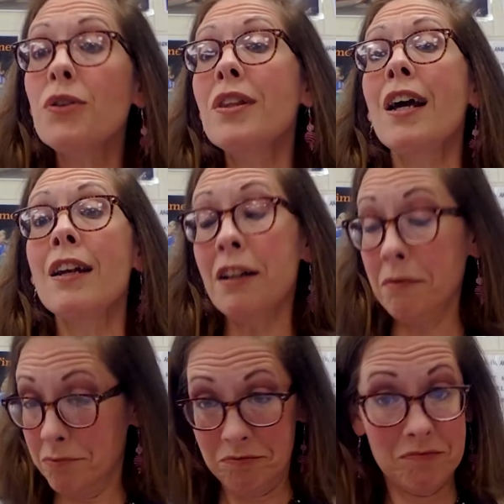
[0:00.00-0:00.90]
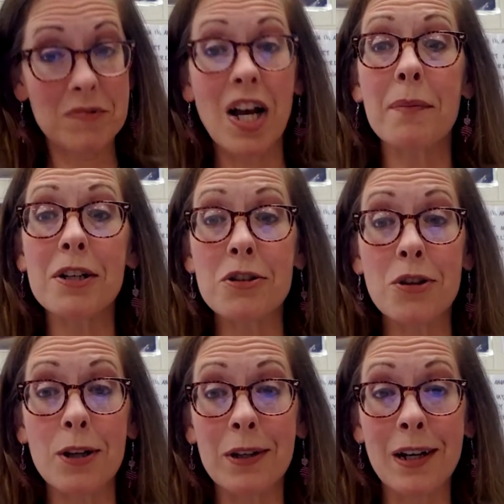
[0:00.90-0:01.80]
then I'm going to
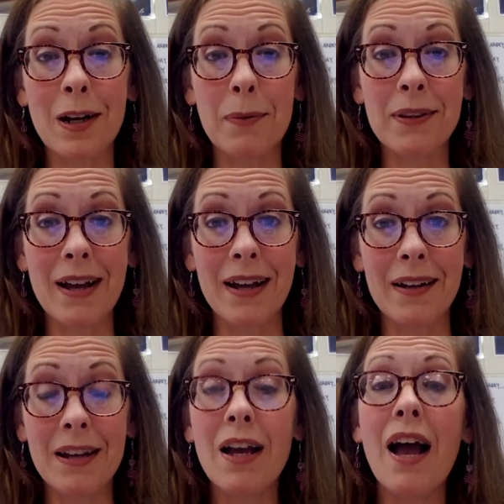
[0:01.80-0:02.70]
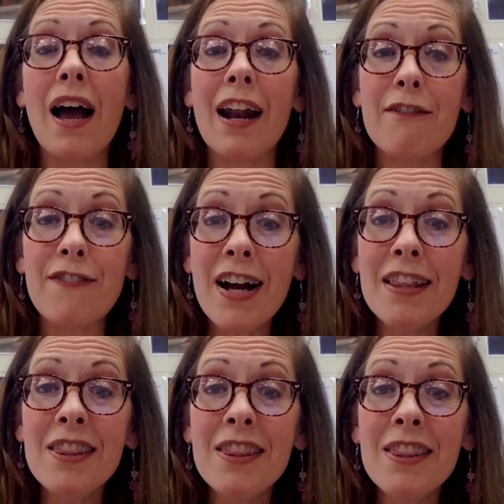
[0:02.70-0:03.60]
try looking it up online. And I
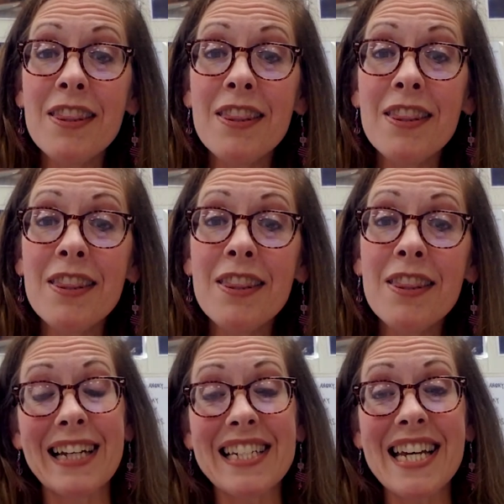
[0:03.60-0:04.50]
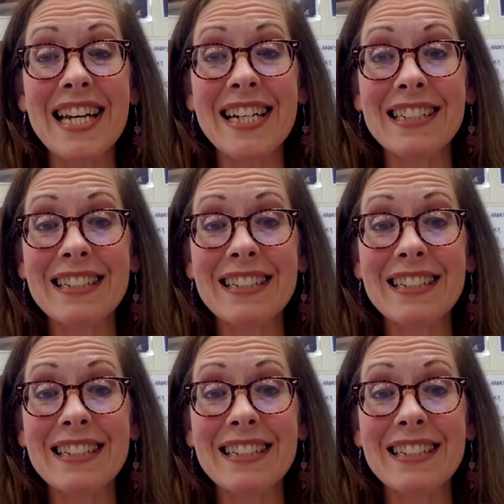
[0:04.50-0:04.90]
find the author's bio on LinkedIn, and